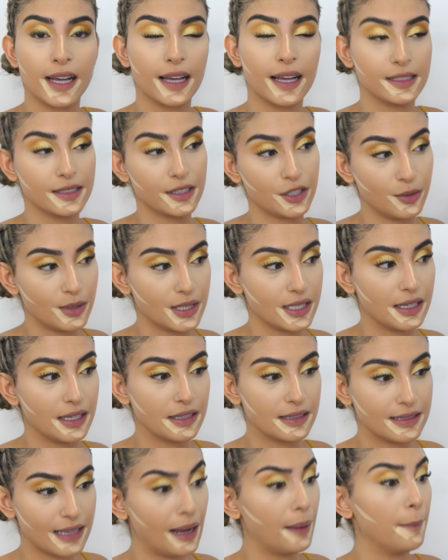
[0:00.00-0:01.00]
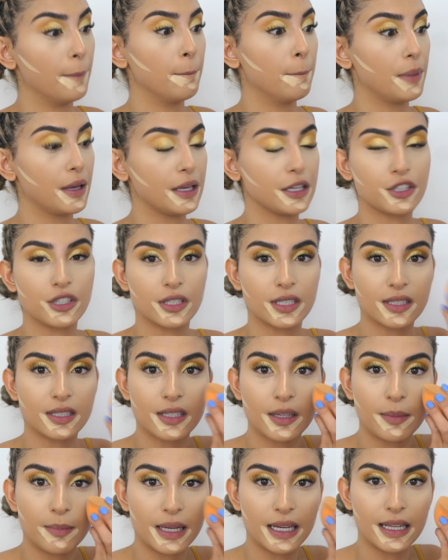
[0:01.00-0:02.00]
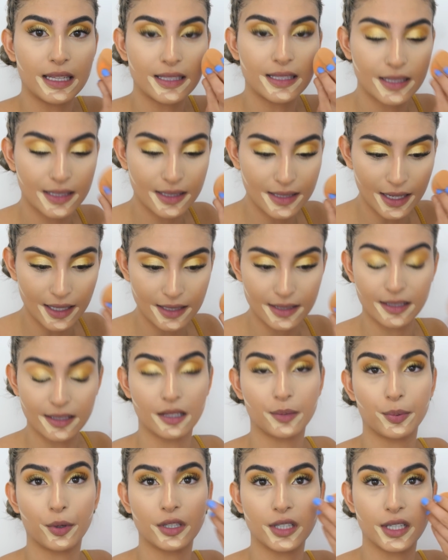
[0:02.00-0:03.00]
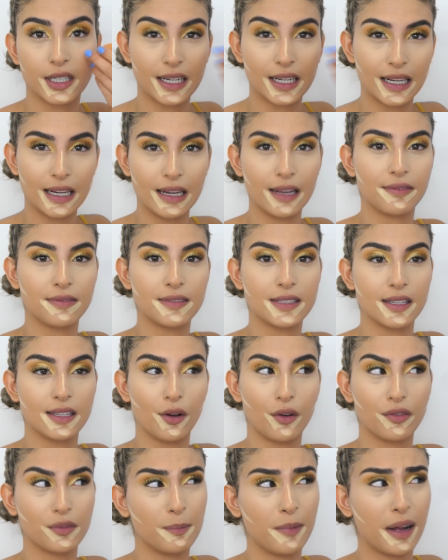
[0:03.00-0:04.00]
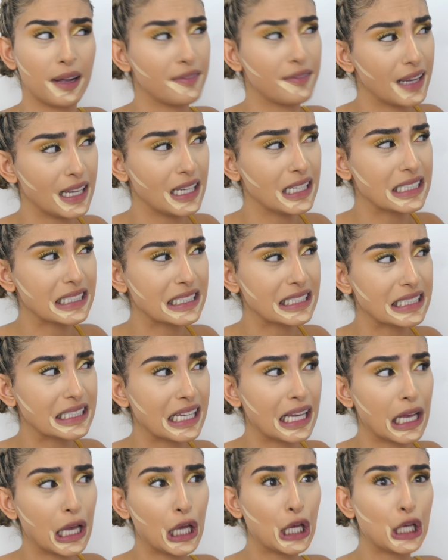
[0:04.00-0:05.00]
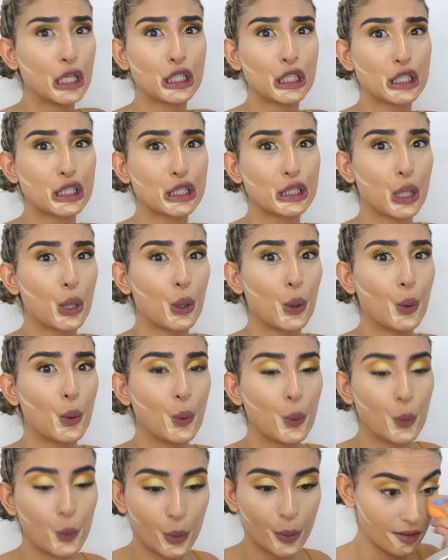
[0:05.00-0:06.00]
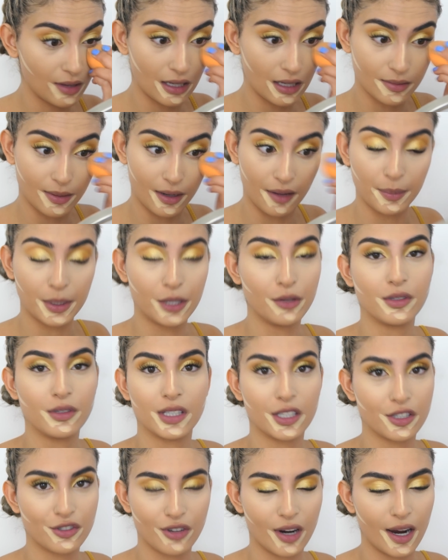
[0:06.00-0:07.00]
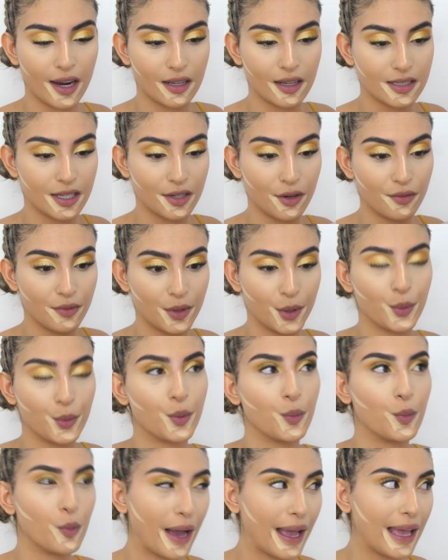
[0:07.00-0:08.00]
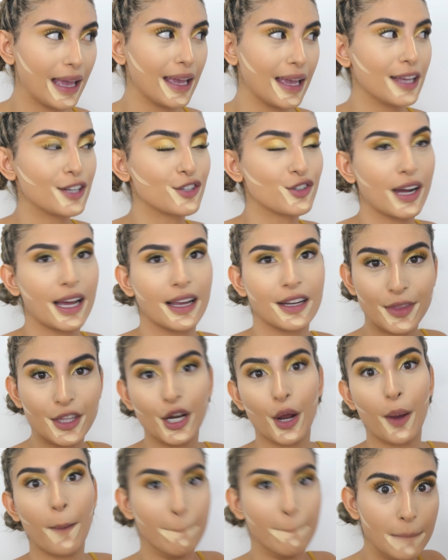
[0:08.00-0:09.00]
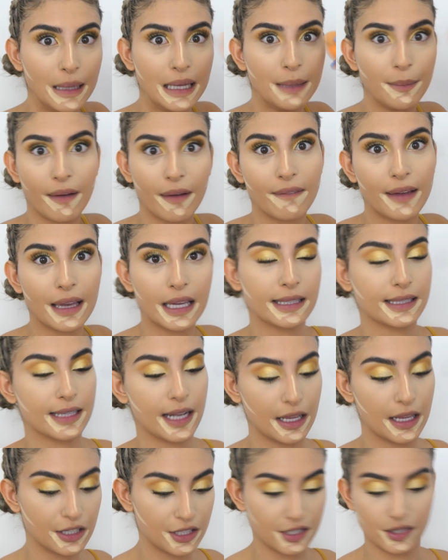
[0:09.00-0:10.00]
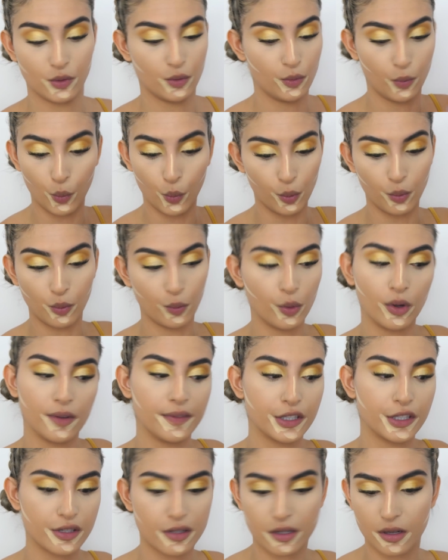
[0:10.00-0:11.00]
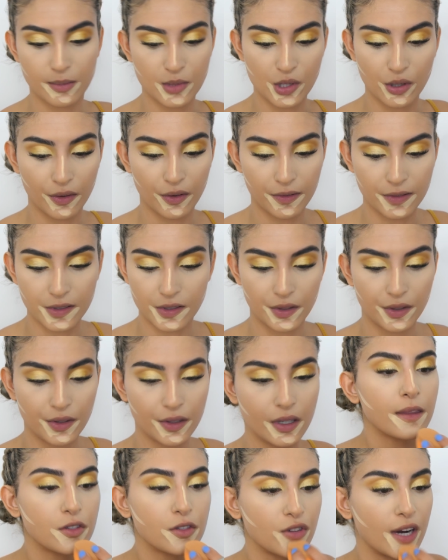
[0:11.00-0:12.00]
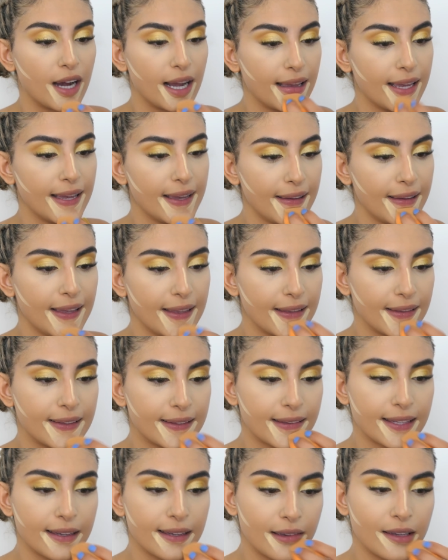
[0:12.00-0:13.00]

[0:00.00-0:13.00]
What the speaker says: and using it damp, it just completely sticks to the product and lifts it off of my face. So that's why I've been using it dry, because I don't really want to wet it, try and, you know, beat my face, and all of it just comes off. So dry it is.